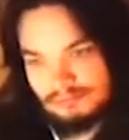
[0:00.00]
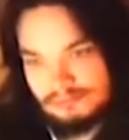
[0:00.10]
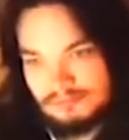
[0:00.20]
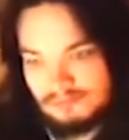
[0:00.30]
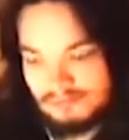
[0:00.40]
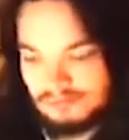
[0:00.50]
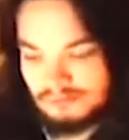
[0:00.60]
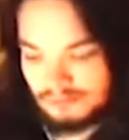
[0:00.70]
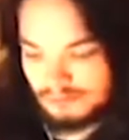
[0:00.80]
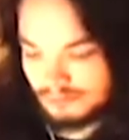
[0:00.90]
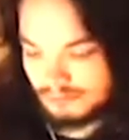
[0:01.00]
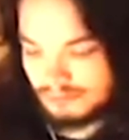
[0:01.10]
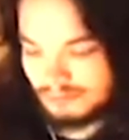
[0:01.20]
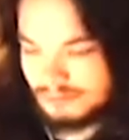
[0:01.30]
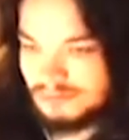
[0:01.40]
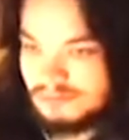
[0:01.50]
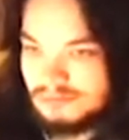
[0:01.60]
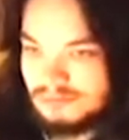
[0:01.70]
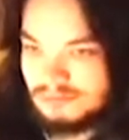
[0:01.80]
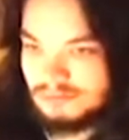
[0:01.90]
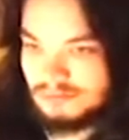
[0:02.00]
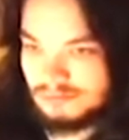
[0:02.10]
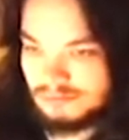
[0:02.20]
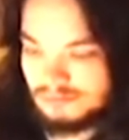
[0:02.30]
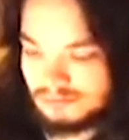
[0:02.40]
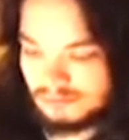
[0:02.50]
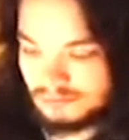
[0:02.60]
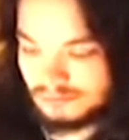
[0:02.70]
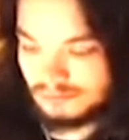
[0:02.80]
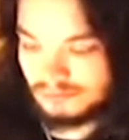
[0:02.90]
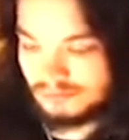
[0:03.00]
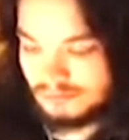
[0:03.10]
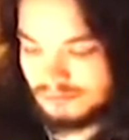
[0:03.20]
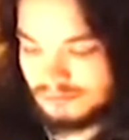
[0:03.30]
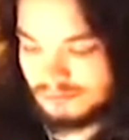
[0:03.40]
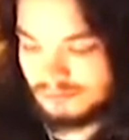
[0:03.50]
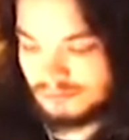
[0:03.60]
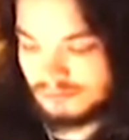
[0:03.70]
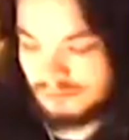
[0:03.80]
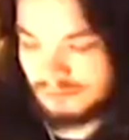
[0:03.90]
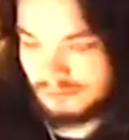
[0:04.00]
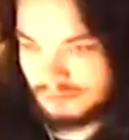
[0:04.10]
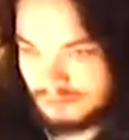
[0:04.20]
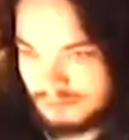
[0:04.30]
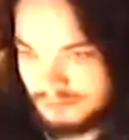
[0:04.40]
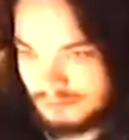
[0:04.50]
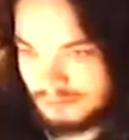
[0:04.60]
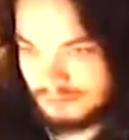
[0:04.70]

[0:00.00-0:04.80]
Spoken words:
(not speaking)